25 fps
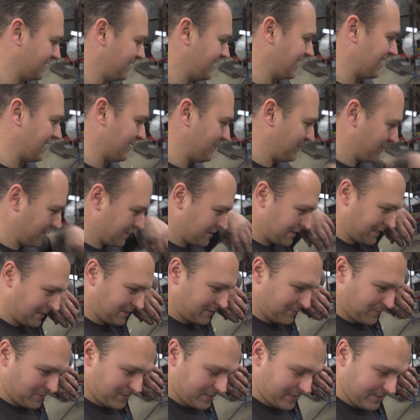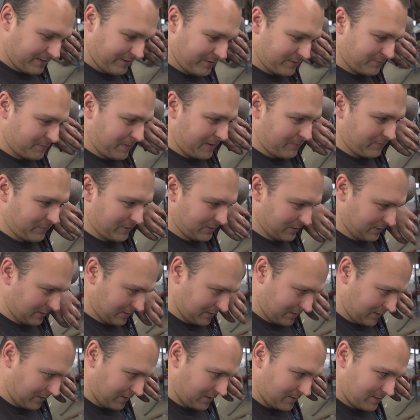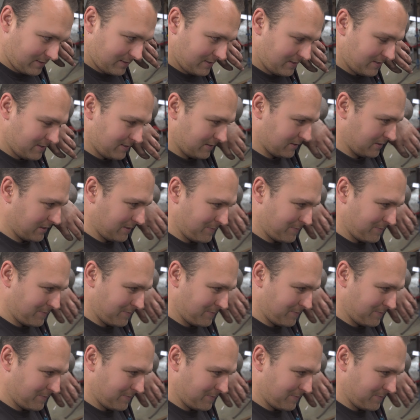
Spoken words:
Yeah, but it's had some serious memories. This car. Yeah.